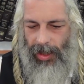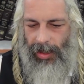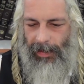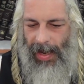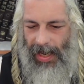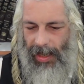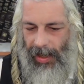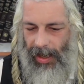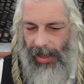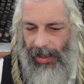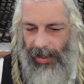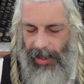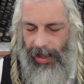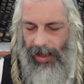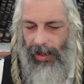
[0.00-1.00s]
He's making a
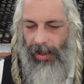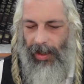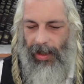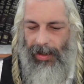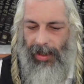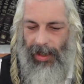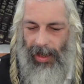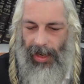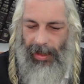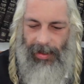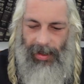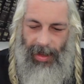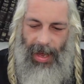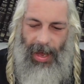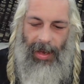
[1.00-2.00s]
kli to connect
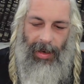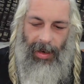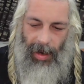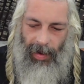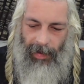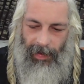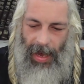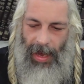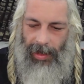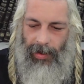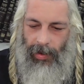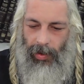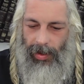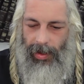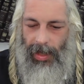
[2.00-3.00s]
to that of
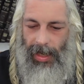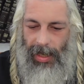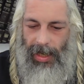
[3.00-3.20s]
Adnut.